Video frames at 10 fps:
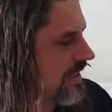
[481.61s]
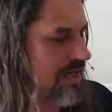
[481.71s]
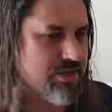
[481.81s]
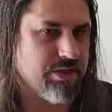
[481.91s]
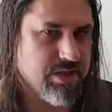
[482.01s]

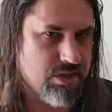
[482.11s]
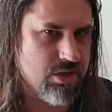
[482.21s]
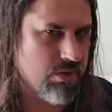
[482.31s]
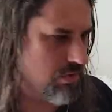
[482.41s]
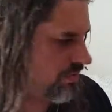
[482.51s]
actually
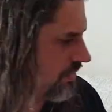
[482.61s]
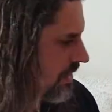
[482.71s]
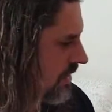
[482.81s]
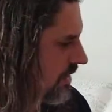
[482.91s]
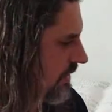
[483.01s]

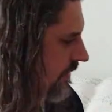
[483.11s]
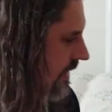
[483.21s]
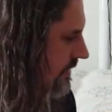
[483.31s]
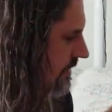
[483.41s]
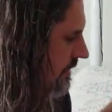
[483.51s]
tune
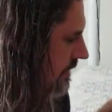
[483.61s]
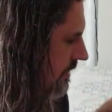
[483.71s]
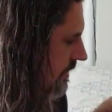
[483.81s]
this.